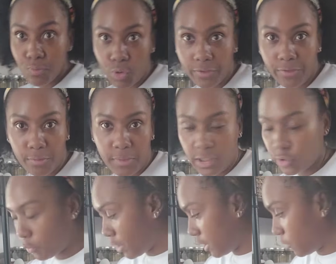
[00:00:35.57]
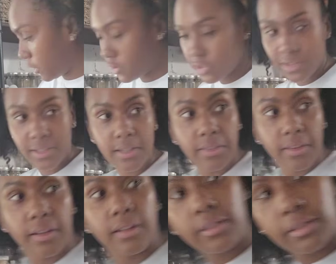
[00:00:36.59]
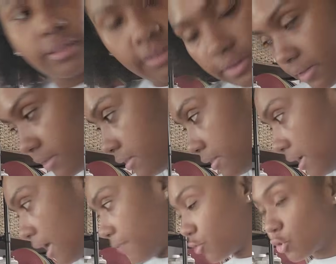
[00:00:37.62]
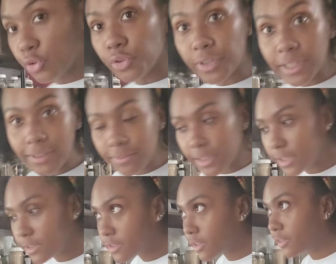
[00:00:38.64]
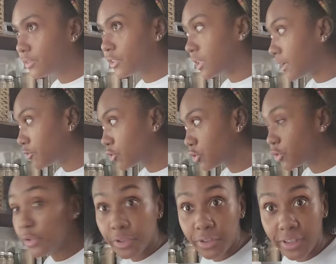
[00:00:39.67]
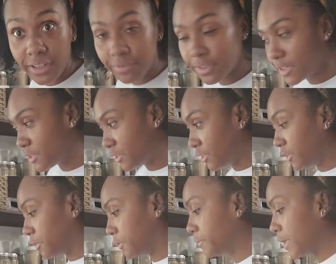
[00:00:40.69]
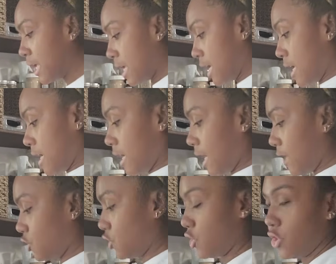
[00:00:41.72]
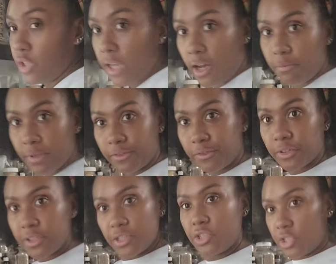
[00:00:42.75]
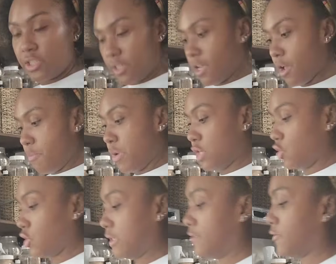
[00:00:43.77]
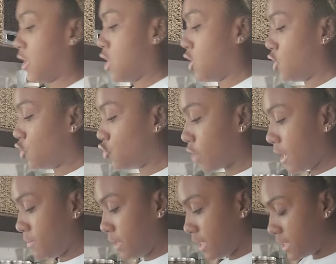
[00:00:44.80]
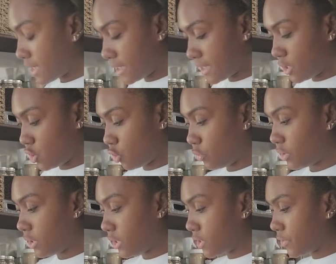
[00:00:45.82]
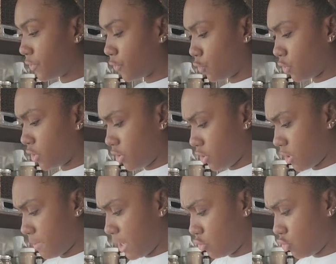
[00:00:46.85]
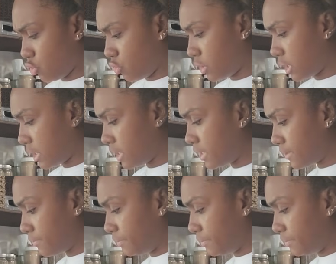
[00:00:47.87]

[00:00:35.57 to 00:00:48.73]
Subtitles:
morning for me. You'll probably watch this in the afternoon or evening, so good afternoon or good evening to you. I just took out my fridge a bunch of dry beans. I did soak these for about 2 days,